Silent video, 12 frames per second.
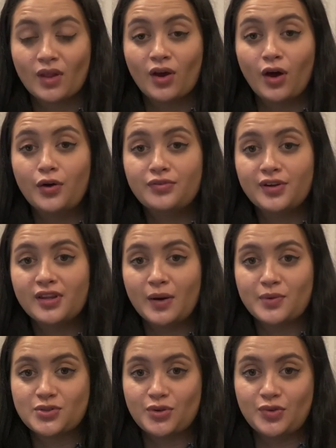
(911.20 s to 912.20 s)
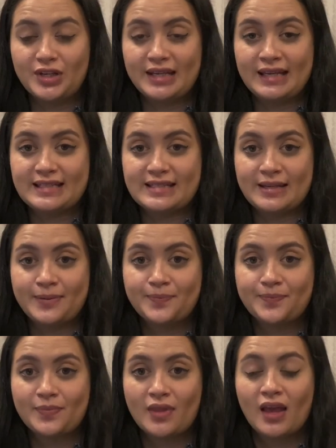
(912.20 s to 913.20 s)
Hopefully that was all really easy.
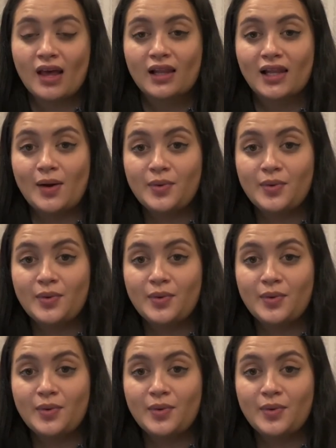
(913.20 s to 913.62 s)
Let